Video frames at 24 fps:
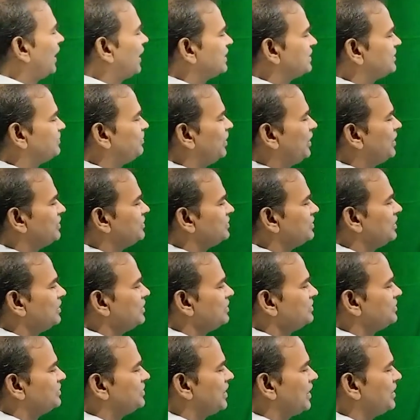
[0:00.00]
has been
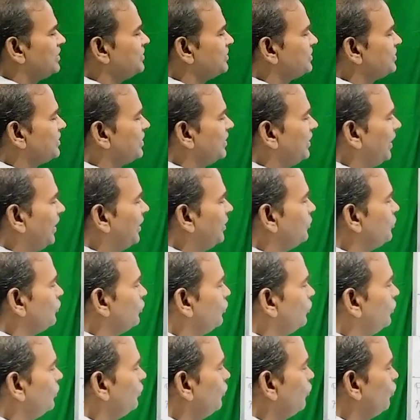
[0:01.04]
changed
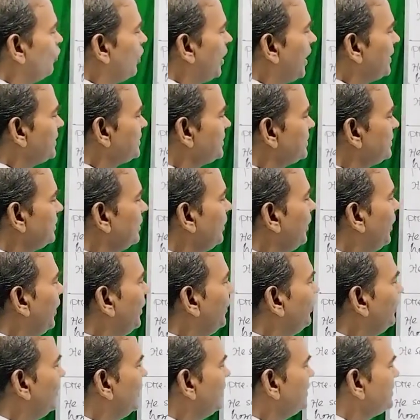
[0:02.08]
into was
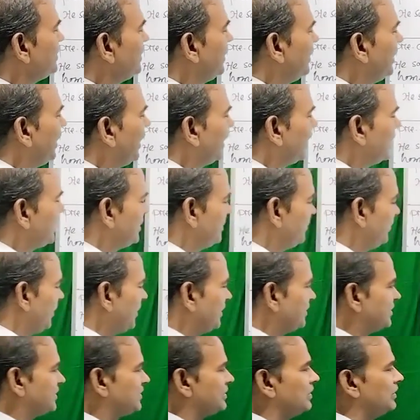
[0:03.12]
in this indirect
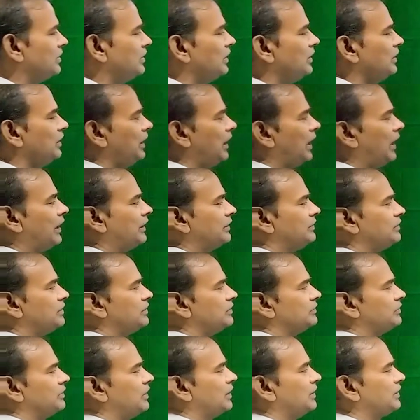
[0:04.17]
speech, and
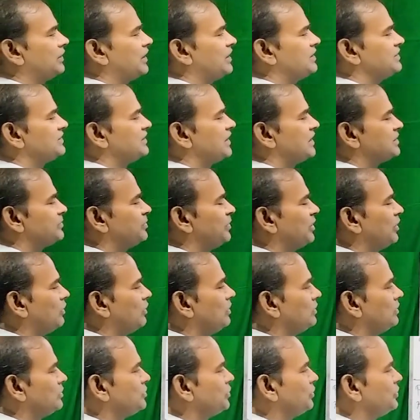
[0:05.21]
the tense has been
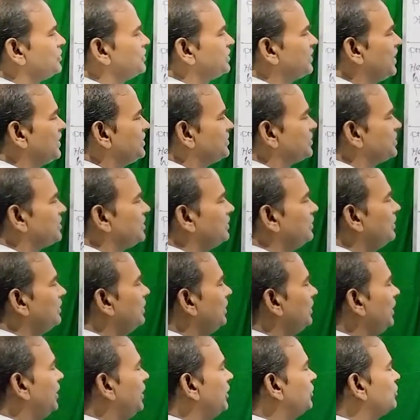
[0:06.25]
also changed.
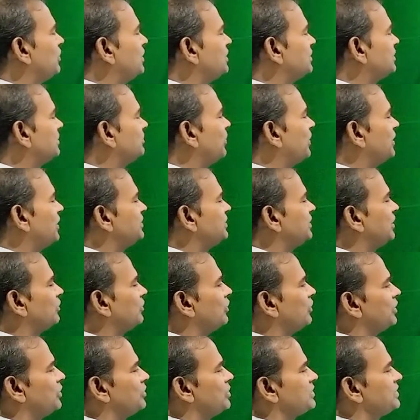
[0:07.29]
It was present
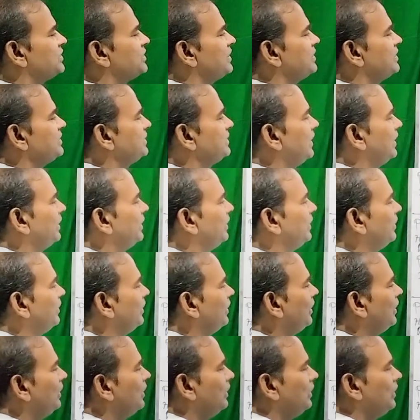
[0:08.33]
continuous tense, and
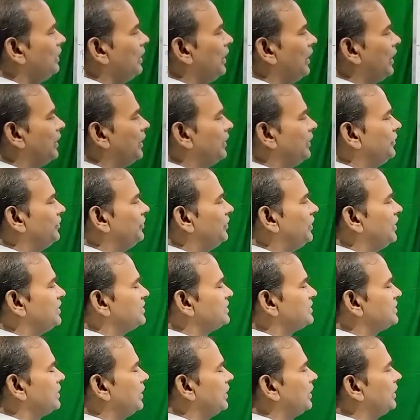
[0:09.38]
in
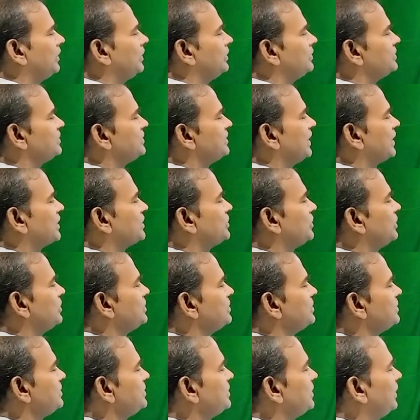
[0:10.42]
this
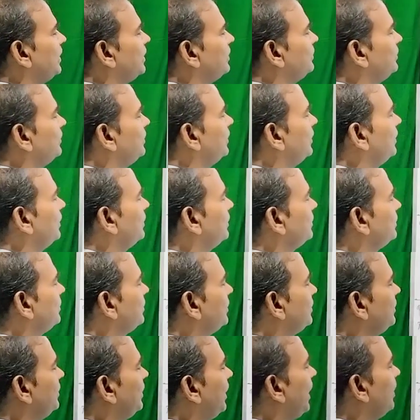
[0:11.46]
sections the
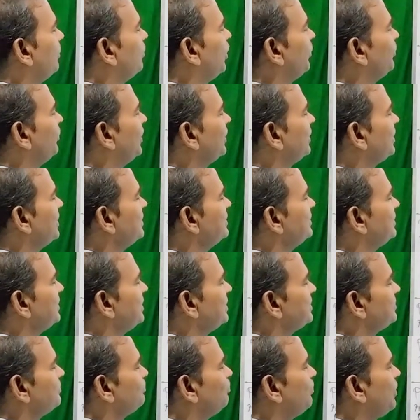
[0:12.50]
name of the tense
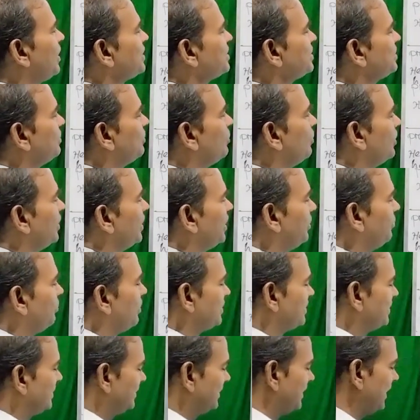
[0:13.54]
is past
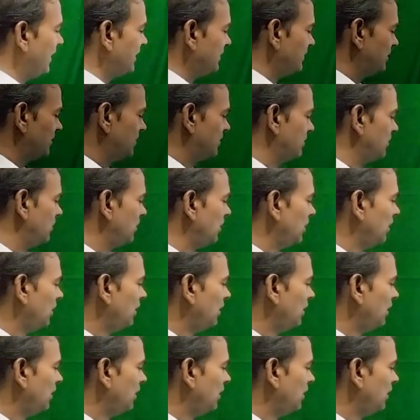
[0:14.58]
continuous tense.